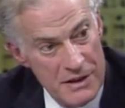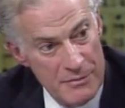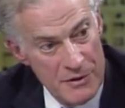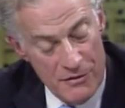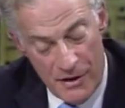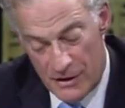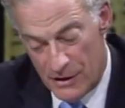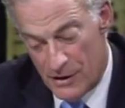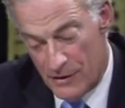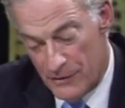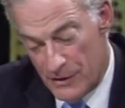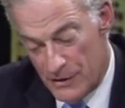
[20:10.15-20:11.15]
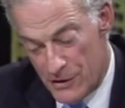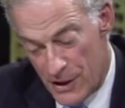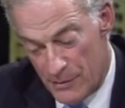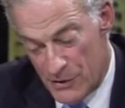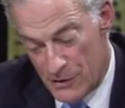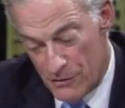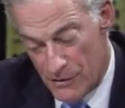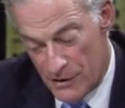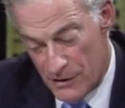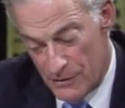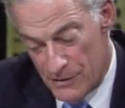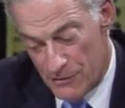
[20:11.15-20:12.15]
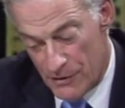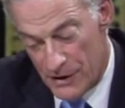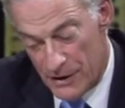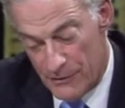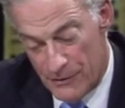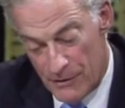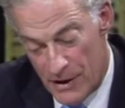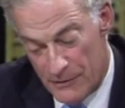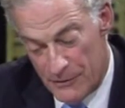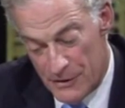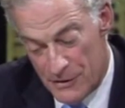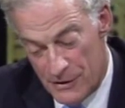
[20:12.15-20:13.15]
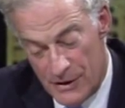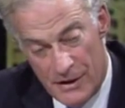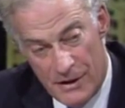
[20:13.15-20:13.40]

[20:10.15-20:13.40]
Democratic Governor James Doyle, who was running for office.